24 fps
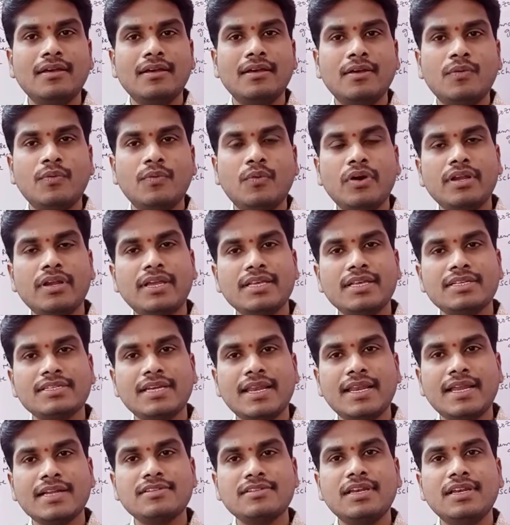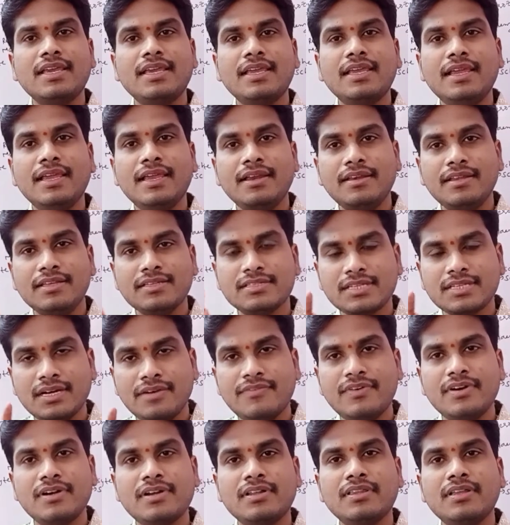what he has done actually, he
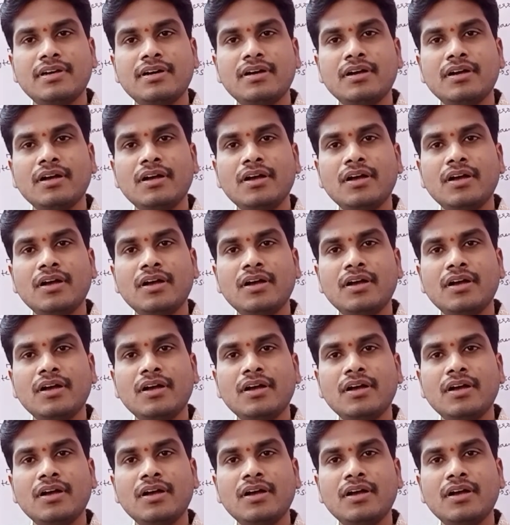discovered the